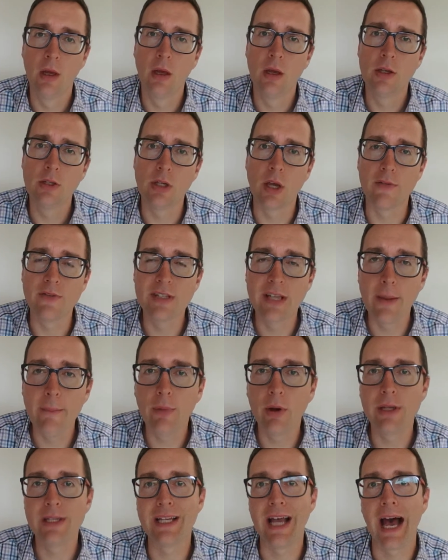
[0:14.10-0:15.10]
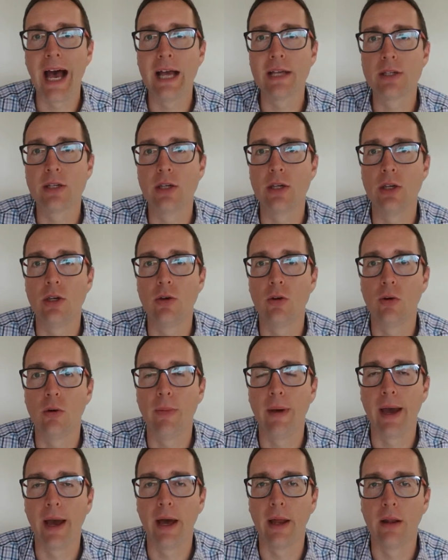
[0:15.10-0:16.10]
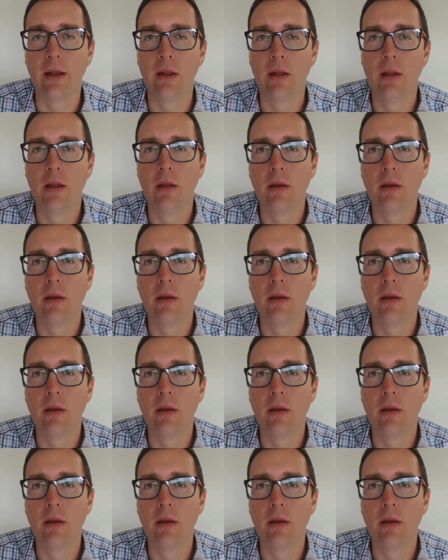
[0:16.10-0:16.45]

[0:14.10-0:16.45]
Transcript: So if somebody's asking you about